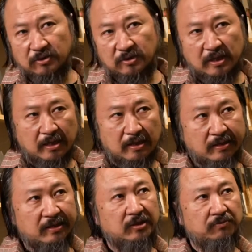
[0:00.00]
on the
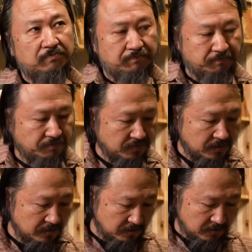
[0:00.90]
region.
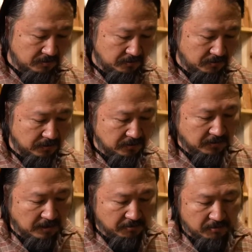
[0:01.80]
So this is a
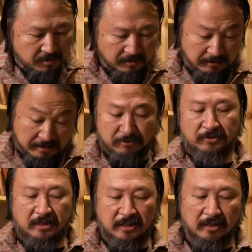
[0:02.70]

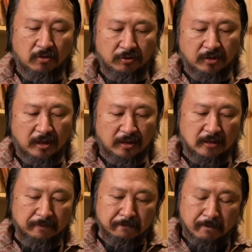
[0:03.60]
takohiki.
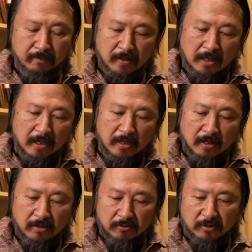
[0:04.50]
Honyaki.
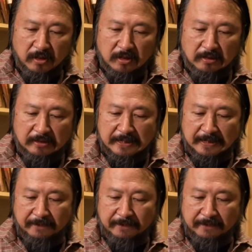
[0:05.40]
Honyaki is